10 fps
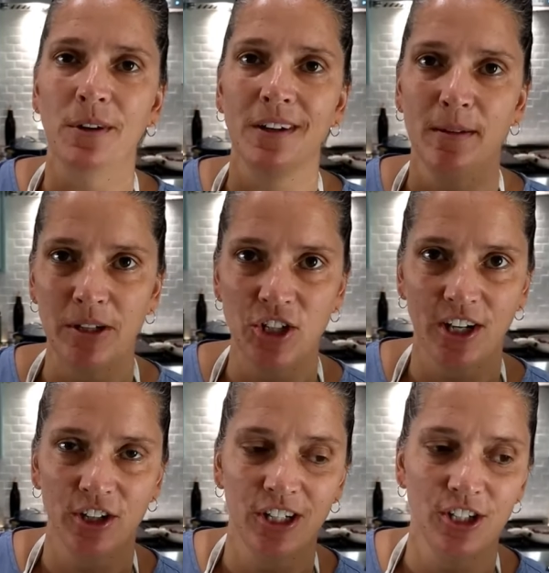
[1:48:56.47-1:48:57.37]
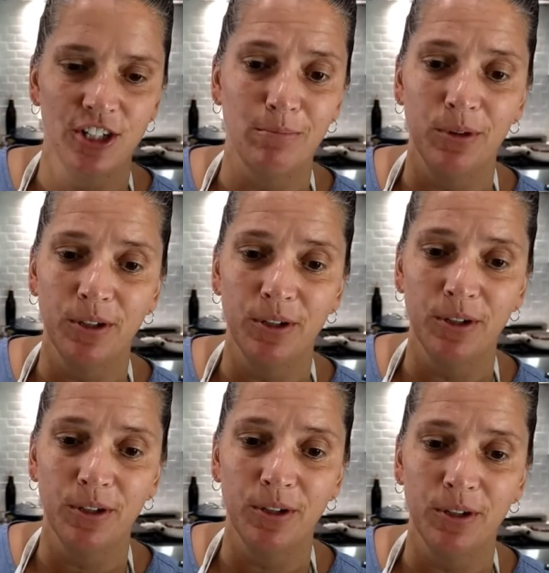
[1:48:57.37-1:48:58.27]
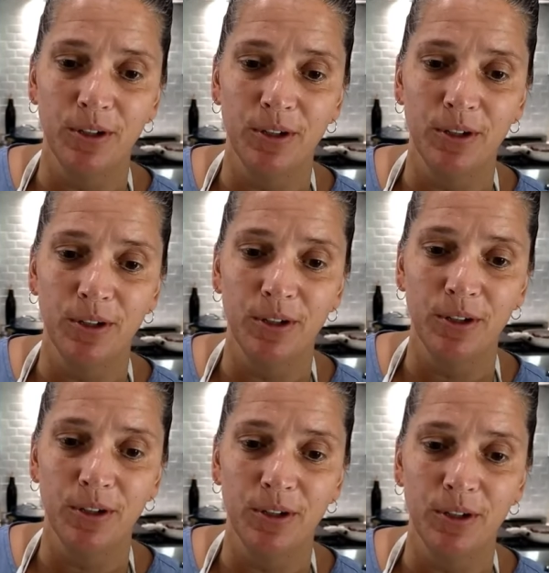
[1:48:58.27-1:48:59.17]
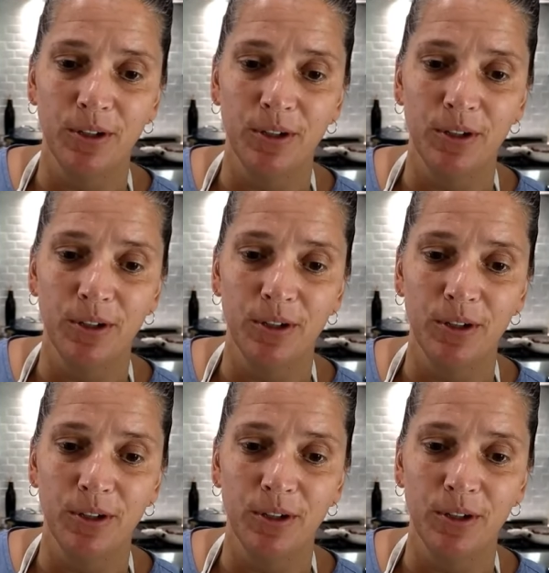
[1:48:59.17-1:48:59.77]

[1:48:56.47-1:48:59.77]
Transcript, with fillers: If you put it in a big giant cookie sheet, you could have put it in a